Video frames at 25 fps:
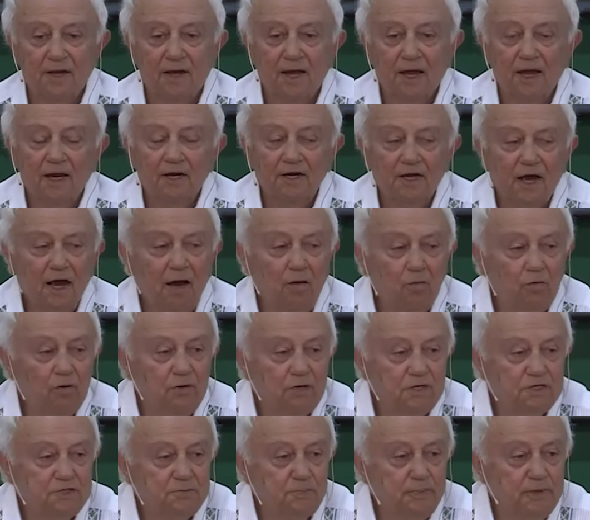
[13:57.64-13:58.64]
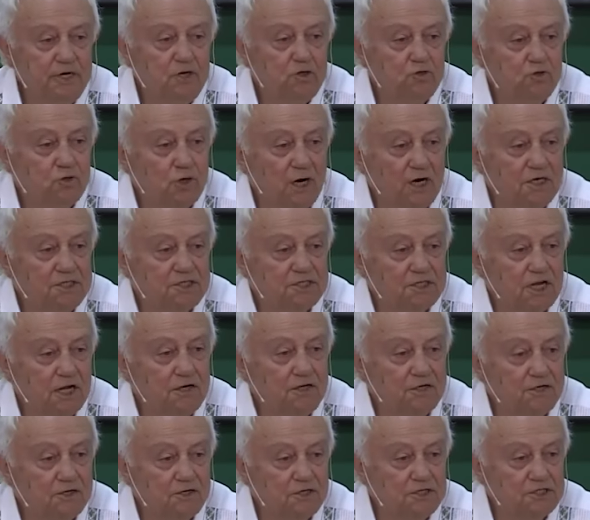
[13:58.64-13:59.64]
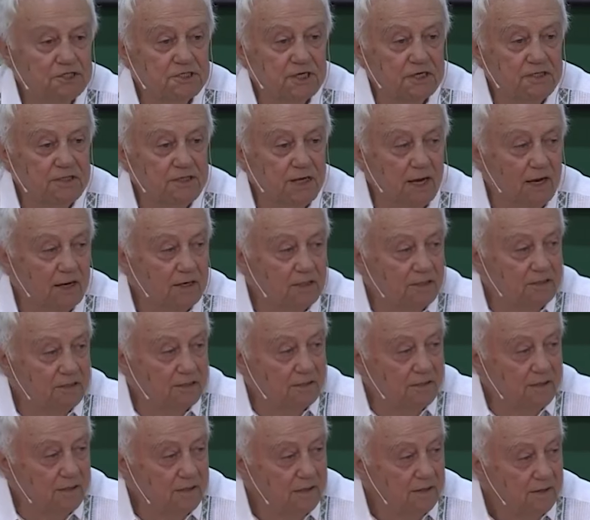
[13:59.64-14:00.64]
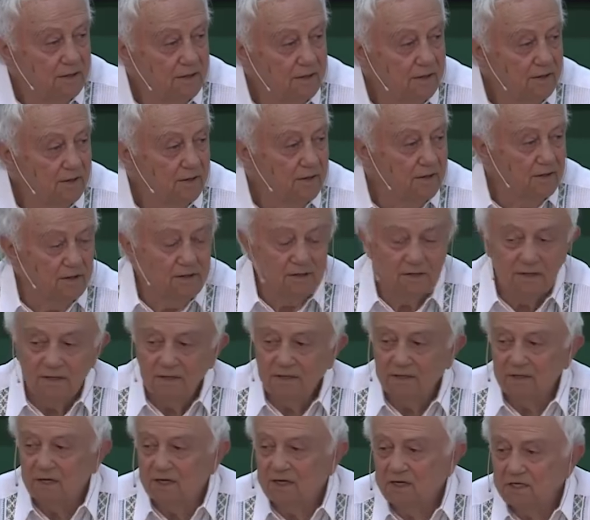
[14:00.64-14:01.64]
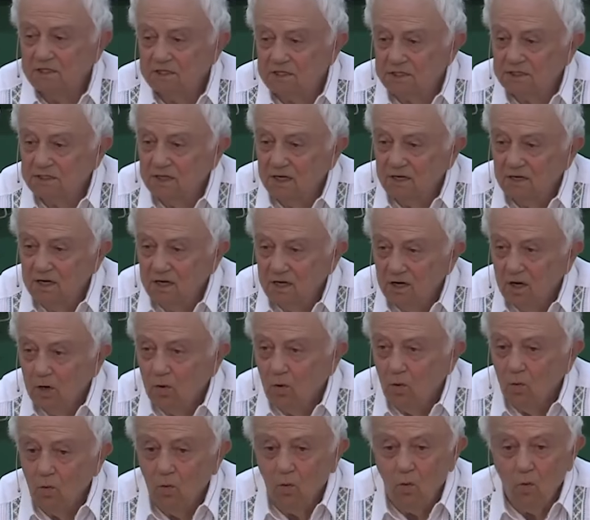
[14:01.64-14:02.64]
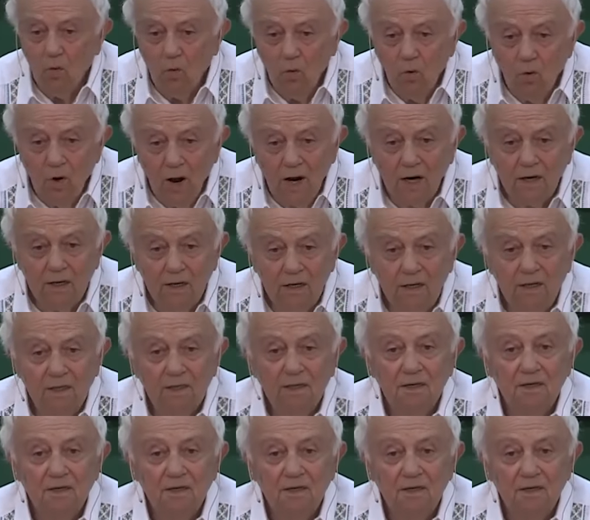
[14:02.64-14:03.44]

And how a spiritual center is attacked. There is one